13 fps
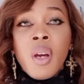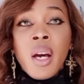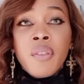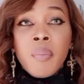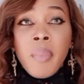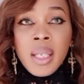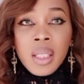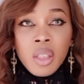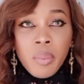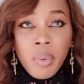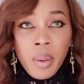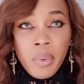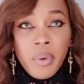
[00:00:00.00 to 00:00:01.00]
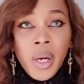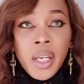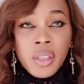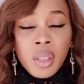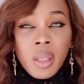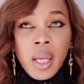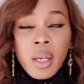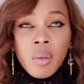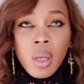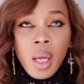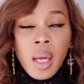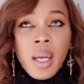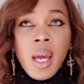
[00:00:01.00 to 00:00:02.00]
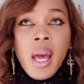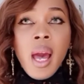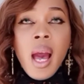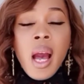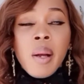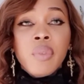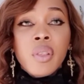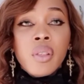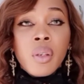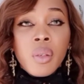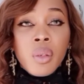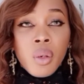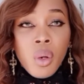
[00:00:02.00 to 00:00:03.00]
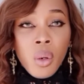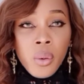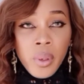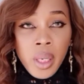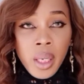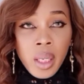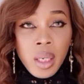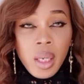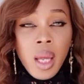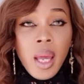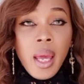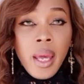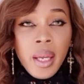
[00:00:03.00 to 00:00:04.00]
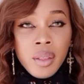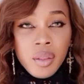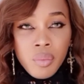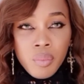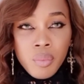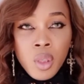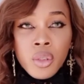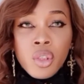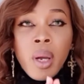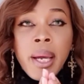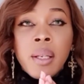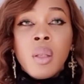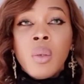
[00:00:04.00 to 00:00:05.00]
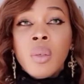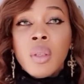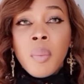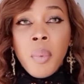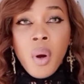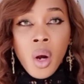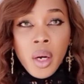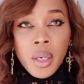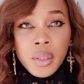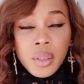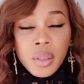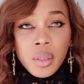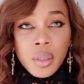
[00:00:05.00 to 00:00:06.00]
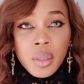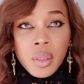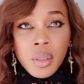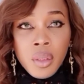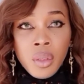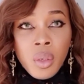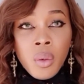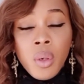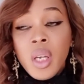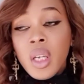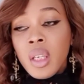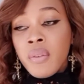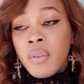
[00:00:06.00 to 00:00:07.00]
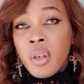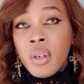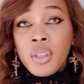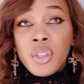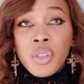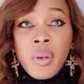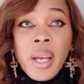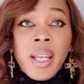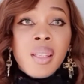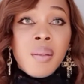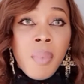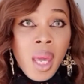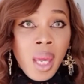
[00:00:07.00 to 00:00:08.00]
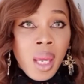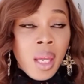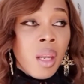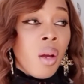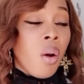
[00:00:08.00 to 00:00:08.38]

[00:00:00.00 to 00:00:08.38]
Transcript: your mental preparation. Like, okay, I'm just gonna go in and try to look the part. If you're a trans masculine